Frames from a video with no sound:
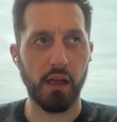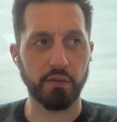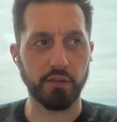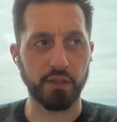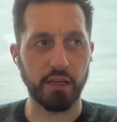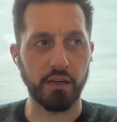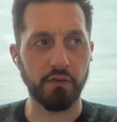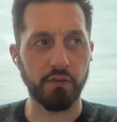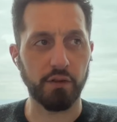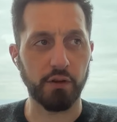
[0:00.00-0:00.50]
I was
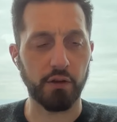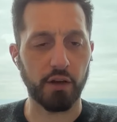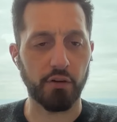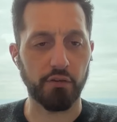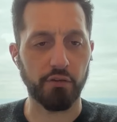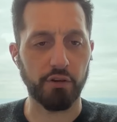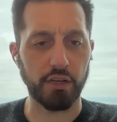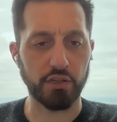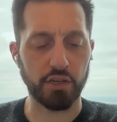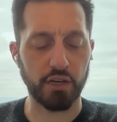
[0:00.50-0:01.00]
interviewing
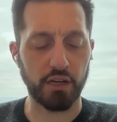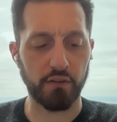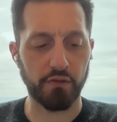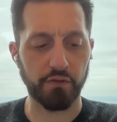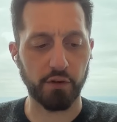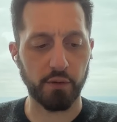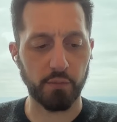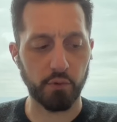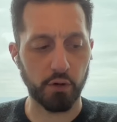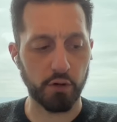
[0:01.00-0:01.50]
Harisha
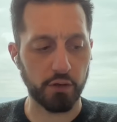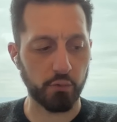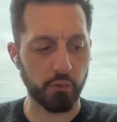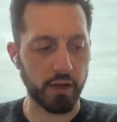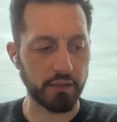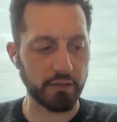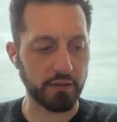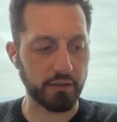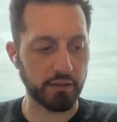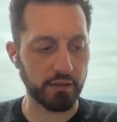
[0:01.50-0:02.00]
from
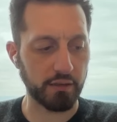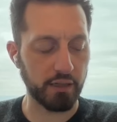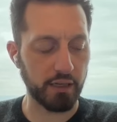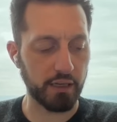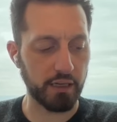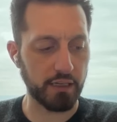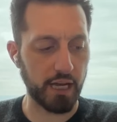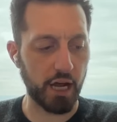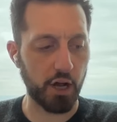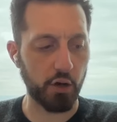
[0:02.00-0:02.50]
Northwestern
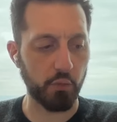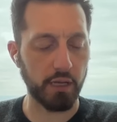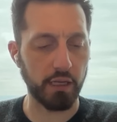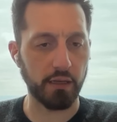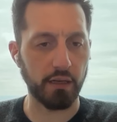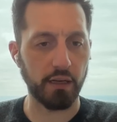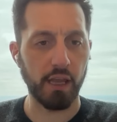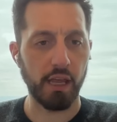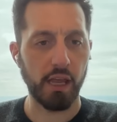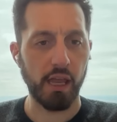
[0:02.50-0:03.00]
Endowment,
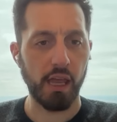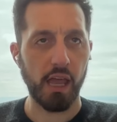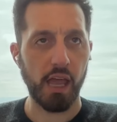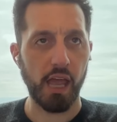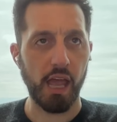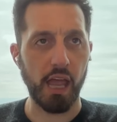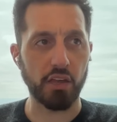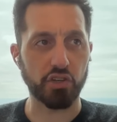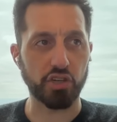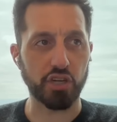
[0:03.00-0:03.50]

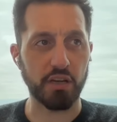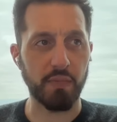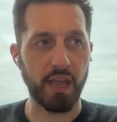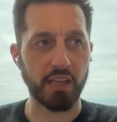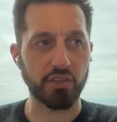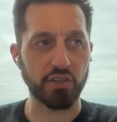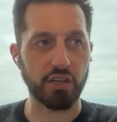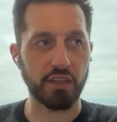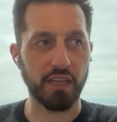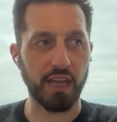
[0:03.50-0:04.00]
and she
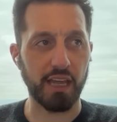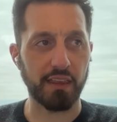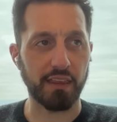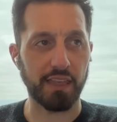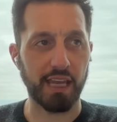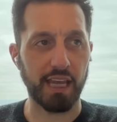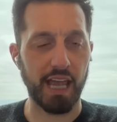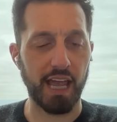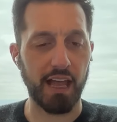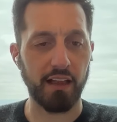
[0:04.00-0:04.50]
mentioned that
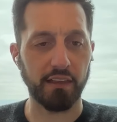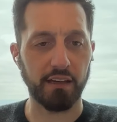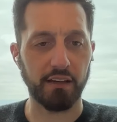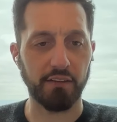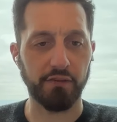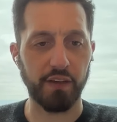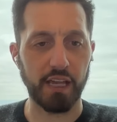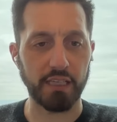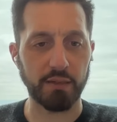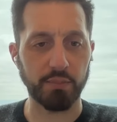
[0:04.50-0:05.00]
they held their
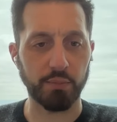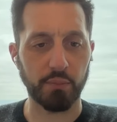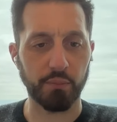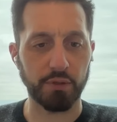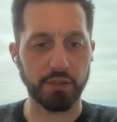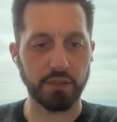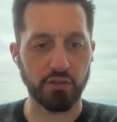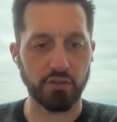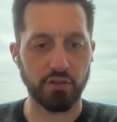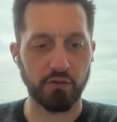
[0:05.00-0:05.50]
Facebook
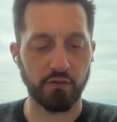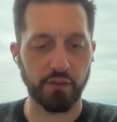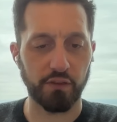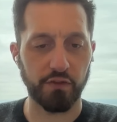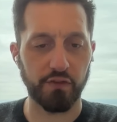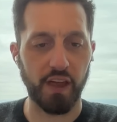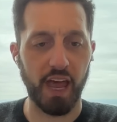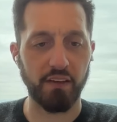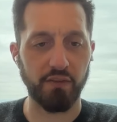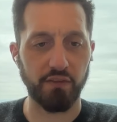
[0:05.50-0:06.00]
position for
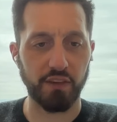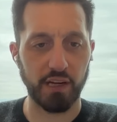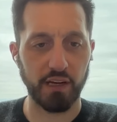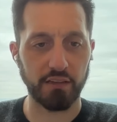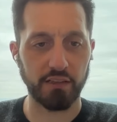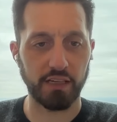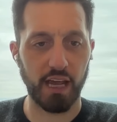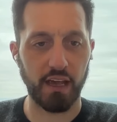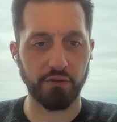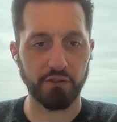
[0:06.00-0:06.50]
five
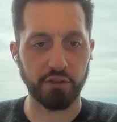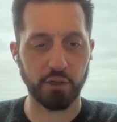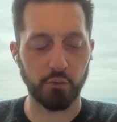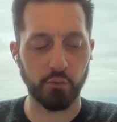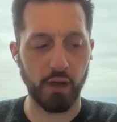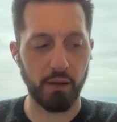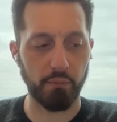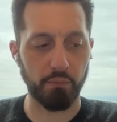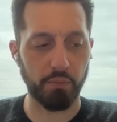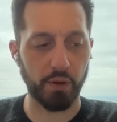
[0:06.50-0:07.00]
years after it
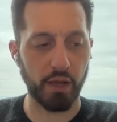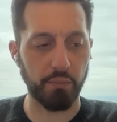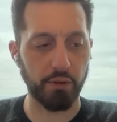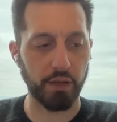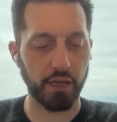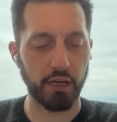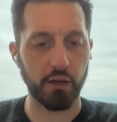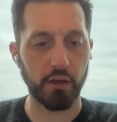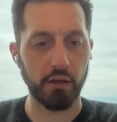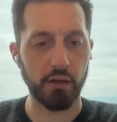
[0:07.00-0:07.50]
went
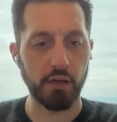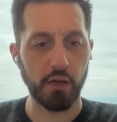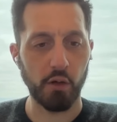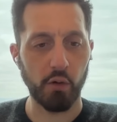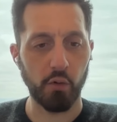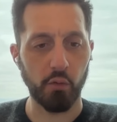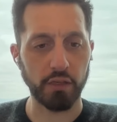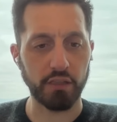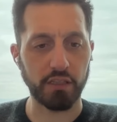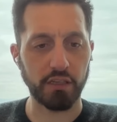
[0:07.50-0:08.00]
public
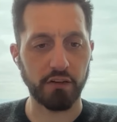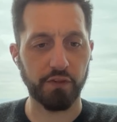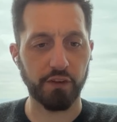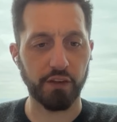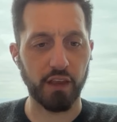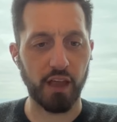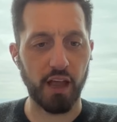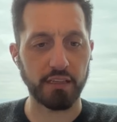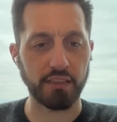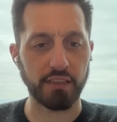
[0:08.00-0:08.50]
What's your
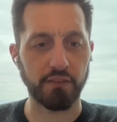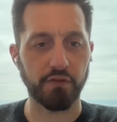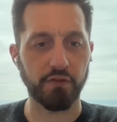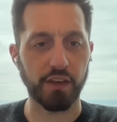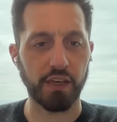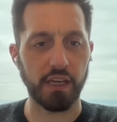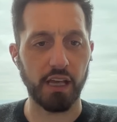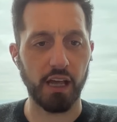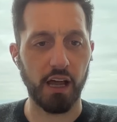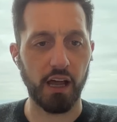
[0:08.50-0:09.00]

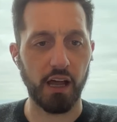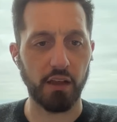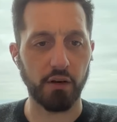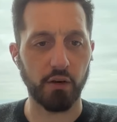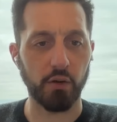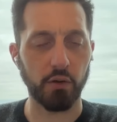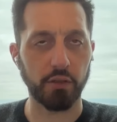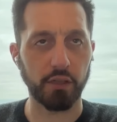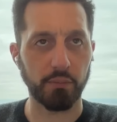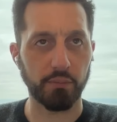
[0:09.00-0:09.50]
philosophy on
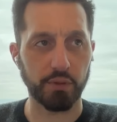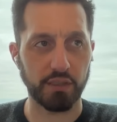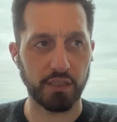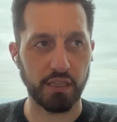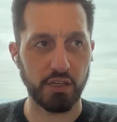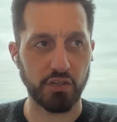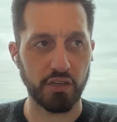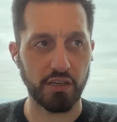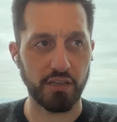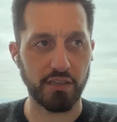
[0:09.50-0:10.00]
holding
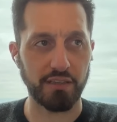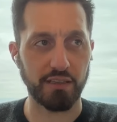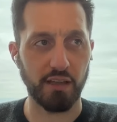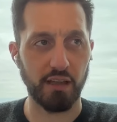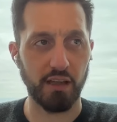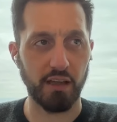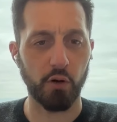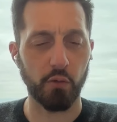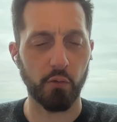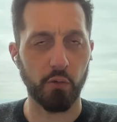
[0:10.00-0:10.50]
positions
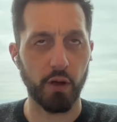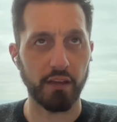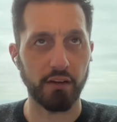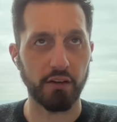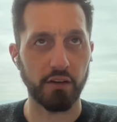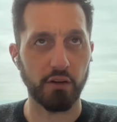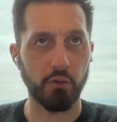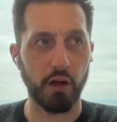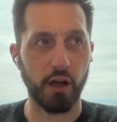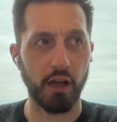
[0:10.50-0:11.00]
or whether
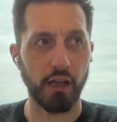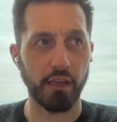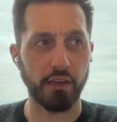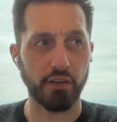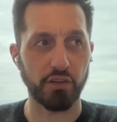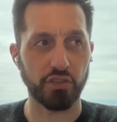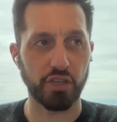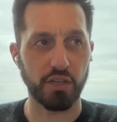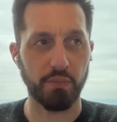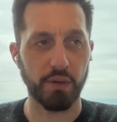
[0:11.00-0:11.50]
you want
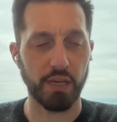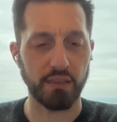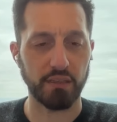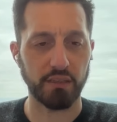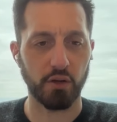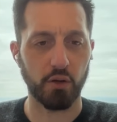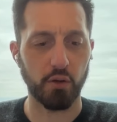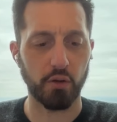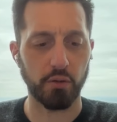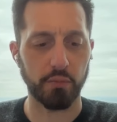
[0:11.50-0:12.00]
your GPs
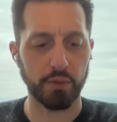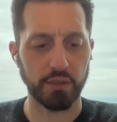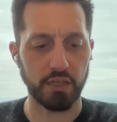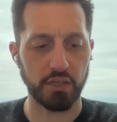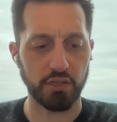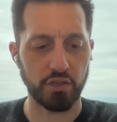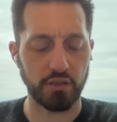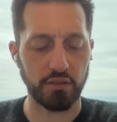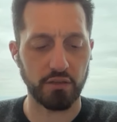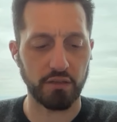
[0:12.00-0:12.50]
to hold
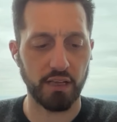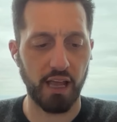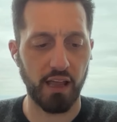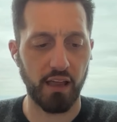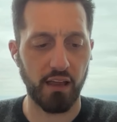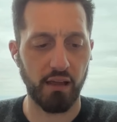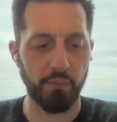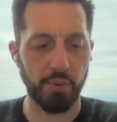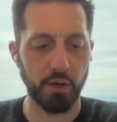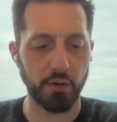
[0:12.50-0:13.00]
positions
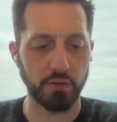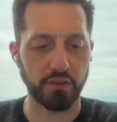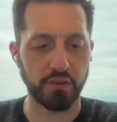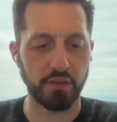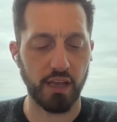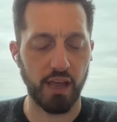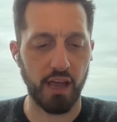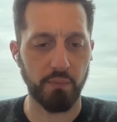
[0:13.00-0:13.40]
uh, post